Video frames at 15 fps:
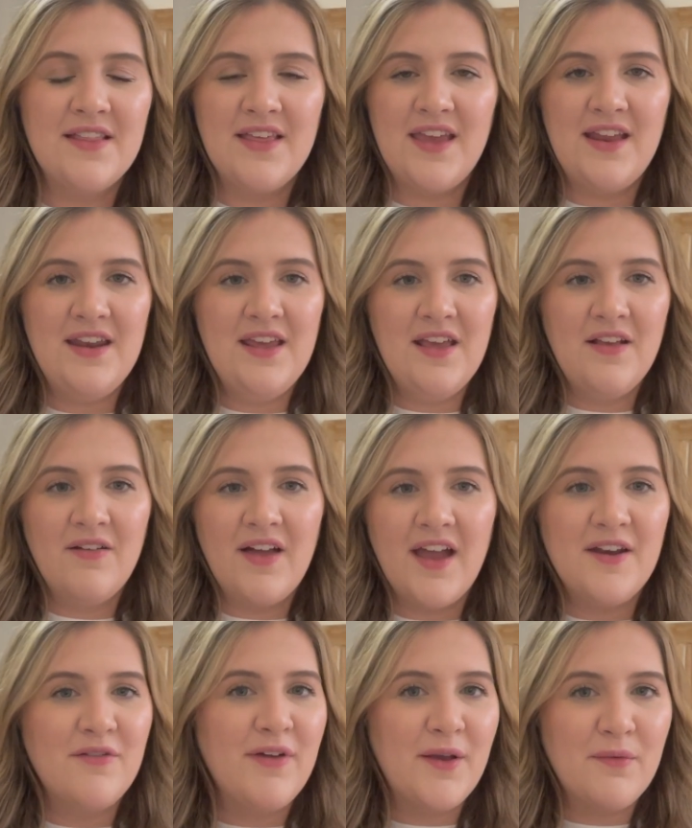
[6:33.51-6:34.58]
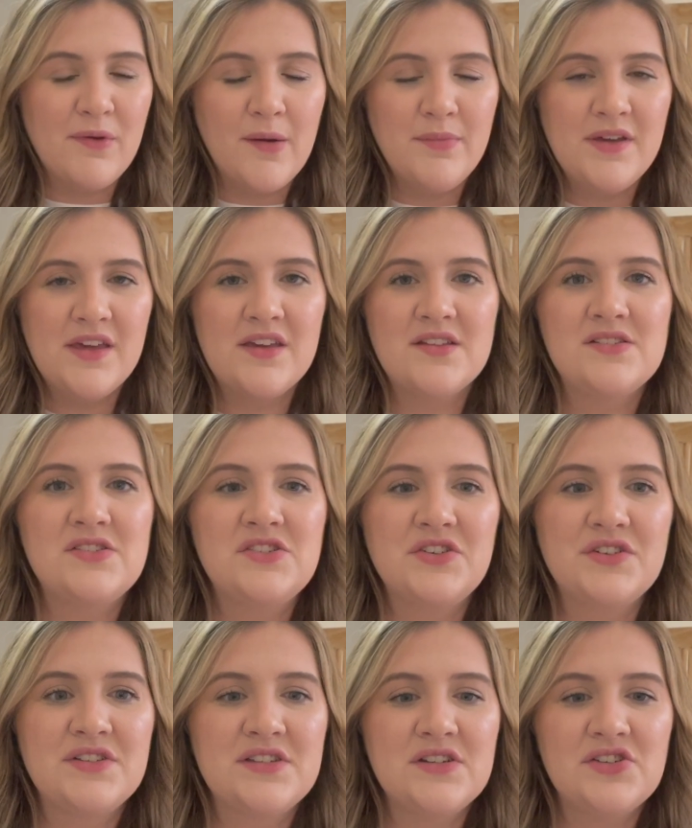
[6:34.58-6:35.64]
any kind of like rubbing against your
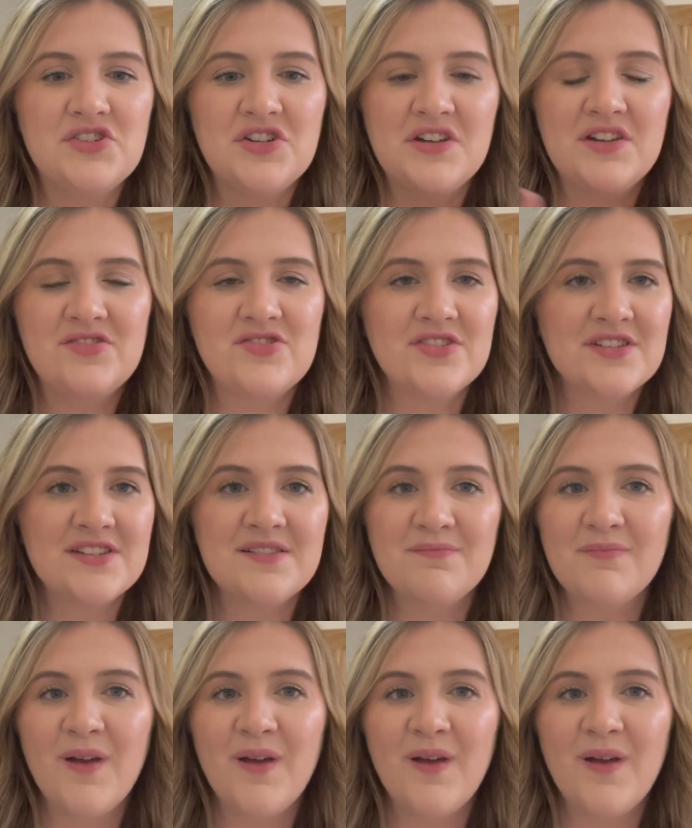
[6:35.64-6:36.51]
incision and just